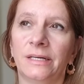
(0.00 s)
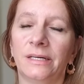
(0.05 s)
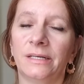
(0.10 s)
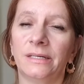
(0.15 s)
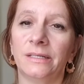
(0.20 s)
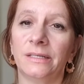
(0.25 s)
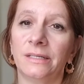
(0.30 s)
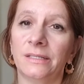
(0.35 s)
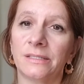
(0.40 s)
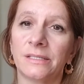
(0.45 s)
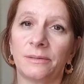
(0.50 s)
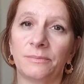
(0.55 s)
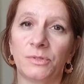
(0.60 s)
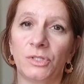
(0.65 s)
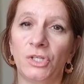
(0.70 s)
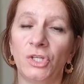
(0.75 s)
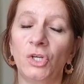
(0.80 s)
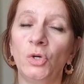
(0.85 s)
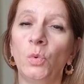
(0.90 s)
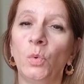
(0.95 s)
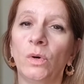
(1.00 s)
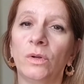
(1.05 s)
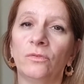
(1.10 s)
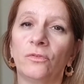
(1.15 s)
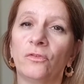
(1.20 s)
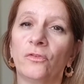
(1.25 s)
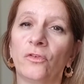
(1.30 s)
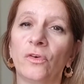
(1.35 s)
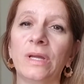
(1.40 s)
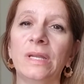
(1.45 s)
is up to you what
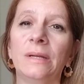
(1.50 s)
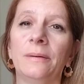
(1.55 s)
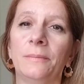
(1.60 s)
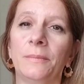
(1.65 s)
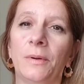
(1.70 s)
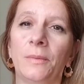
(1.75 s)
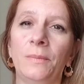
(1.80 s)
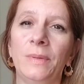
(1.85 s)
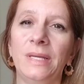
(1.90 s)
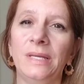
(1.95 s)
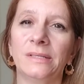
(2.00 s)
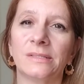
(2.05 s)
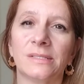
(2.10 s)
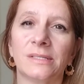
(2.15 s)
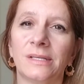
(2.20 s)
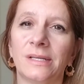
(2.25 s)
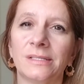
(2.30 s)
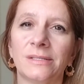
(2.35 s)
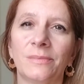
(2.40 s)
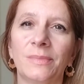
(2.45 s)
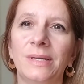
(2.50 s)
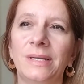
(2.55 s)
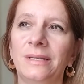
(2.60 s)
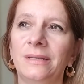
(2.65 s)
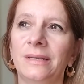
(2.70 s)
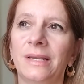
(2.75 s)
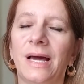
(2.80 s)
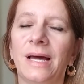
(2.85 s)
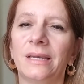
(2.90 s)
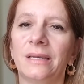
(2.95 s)
freedom means. It doesn't mean
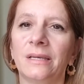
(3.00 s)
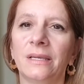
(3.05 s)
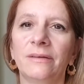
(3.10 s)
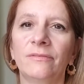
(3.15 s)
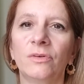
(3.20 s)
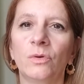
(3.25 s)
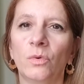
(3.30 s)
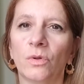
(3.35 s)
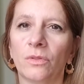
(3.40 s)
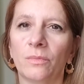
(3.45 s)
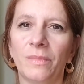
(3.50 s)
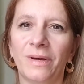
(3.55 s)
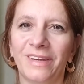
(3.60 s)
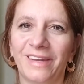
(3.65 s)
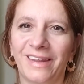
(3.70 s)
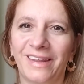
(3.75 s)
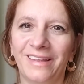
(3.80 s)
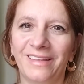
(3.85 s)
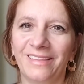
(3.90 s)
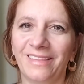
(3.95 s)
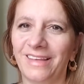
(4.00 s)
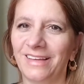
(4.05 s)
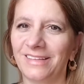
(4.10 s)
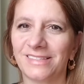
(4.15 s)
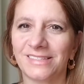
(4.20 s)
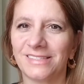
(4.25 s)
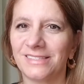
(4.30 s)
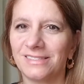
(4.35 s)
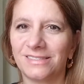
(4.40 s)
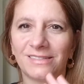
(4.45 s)
not living with money.
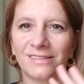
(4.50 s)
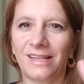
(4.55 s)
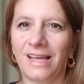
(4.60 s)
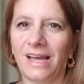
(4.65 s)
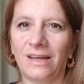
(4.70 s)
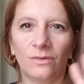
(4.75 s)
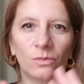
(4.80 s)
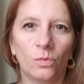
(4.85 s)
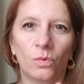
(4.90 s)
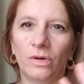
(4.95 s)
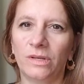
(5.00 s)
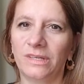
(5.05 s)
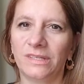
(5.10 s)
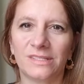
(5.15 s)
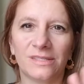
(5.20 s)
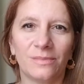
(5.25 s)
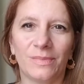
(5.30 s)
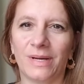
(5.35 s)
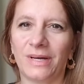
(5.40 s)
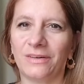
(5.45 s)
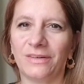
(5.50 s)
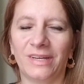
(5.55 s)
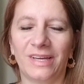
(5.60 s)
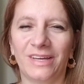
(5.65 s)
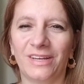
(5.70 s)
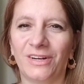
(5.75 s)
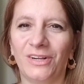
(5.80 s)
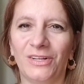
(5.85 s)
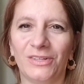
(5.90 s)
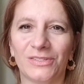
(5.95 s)
That's not what it's about
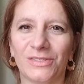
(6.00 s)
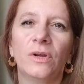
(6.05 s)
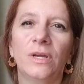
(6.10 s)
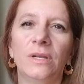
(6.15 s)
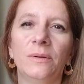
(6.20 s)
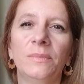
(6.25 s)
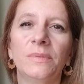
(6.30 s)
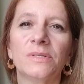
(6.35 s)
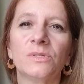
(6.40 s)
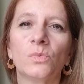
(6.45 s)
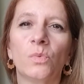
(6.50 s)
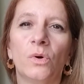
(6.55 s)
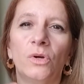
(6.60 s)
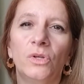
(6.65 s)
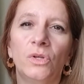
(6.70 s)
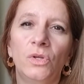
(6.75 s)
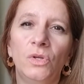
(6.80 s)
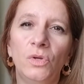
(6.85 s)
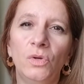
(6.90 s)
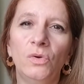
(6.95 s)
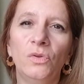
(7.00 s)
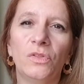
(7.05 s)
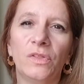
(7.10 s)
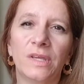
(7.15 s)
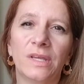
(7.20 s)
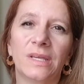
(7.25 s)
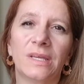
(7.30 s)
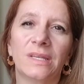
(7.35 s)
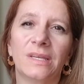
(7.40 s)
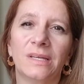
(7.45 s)
at all. So freedom is what you
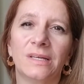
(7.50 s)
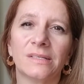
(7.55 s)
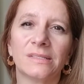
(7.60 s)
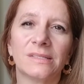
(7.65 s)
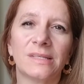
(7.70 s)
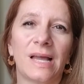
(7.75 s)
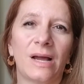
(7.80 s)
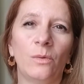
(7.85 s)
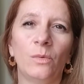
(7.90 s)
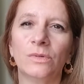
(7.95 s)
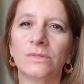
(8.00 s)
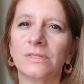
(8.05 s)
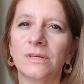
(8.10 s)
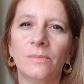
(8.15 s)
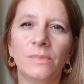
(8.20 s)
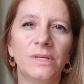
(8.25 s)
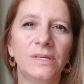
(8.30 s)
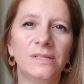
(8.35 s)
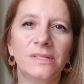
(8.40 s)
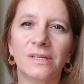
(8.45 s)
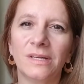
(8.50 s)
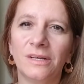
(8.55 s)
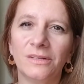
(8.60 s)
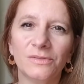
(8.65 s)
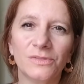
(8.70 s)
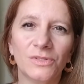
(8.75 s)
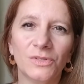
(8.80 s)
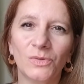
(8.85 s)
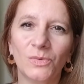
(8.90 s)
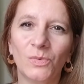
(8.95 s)
think it is, not what somebody
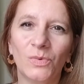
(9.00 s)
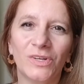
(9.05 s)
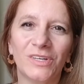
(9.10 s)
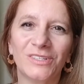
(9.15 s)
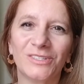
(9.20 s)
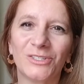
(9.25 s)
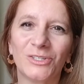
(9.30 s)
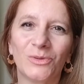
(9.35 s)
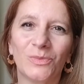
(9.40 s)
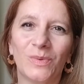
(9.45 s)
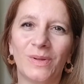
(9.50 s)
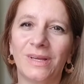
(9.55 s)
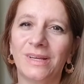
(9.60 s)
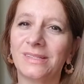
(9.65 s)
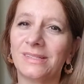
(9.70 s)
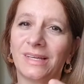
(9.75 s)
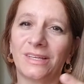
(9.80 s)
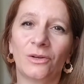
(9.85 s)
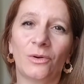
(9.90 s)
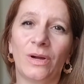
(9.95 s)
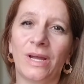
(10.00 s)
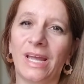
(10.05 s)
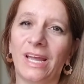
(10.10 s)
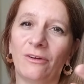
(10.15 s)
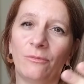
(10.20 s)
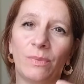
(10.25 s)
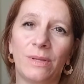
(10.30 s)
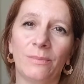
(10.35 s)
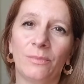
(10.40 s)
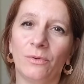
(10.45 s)
tells you what it should be, because I know I
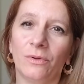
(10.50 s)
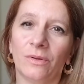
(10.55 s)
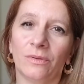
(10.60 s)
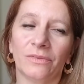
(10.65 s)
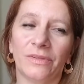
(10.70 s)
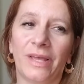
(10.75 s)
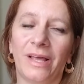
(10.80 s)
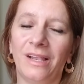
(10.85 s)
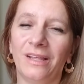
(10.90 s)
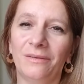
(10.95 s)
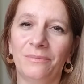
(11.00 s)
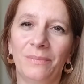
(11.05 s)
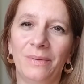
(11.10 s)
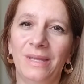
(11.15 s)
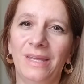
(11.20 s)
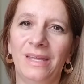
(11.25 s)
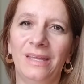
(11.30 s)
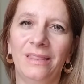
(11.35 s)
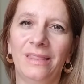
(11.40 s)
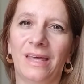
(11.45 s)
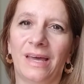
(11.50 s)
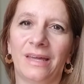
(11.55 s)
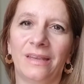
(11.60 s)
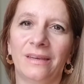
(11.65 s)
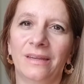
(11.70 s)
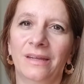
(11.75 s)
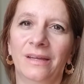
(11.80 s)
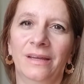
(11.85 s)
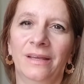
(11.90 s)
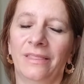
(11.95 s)
have people telling me
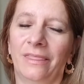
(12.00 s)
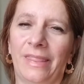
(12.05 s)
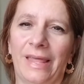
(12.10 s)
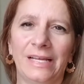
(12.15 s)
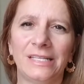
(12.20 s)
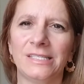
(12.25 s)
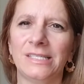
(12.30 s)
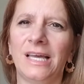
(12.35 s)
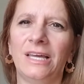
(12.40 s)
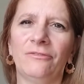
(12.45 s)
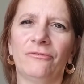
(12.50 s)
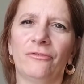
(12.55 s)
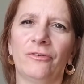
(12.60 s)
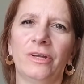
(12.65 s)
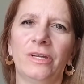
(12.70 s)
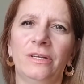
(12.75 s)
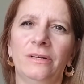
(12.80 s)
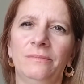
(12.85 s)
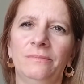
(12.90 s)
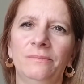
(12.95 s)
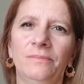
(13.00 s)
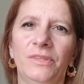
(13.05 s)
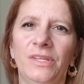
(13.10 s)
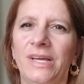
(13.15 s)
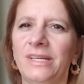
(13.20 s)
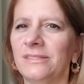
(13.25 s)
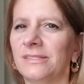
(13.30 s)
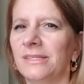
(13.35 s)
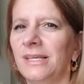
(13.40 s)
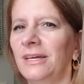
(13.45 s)
that that's not freedom.
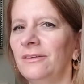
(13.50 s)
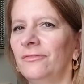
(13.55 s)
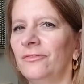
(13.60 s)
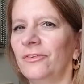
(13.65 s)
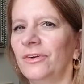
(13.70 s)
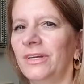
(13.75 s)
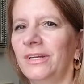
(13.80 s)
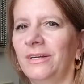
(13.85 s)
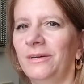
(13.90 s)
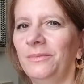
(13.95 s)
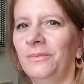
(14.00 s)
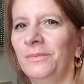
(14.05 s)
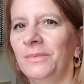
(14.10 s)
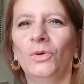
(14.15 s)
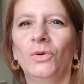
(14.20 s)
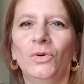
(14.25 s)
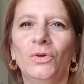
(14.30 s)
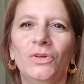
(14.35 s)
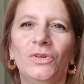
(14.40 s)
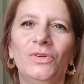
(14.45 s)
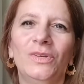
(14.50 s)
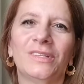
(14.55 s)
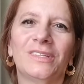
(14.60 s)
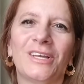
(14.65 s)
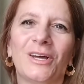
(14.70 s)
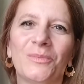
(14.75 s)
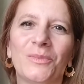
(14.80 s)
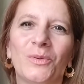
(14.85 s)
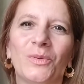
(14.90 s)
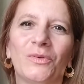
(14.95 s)
That's not freedom. Who are you to
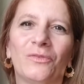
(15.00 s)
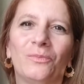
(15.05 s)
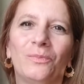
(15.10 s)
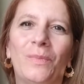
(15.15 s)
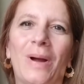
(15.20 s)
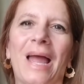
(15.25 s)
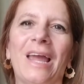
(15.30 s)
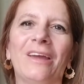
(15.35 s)
tell me what my